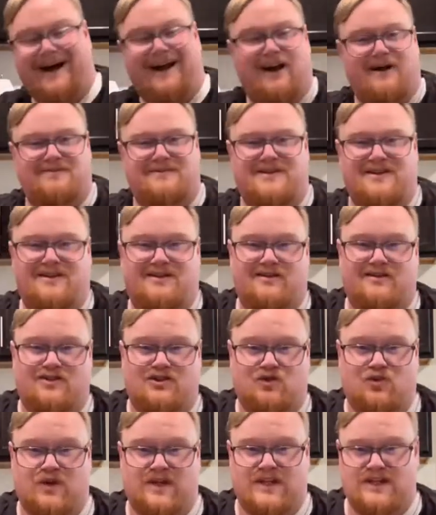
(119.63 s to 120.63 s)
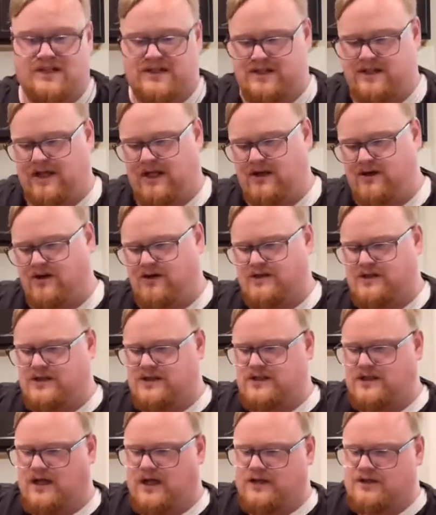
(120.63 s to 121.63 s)
up to your sweetness standards,
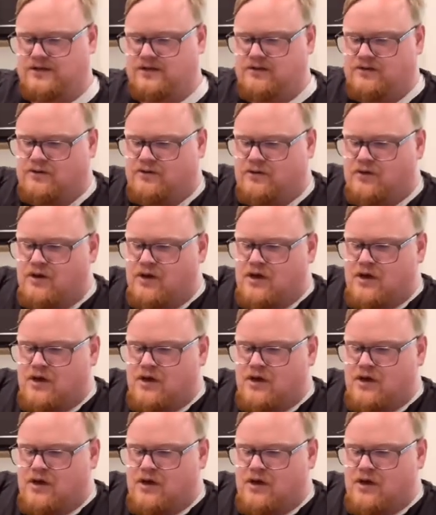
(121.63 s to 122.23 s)
it's not to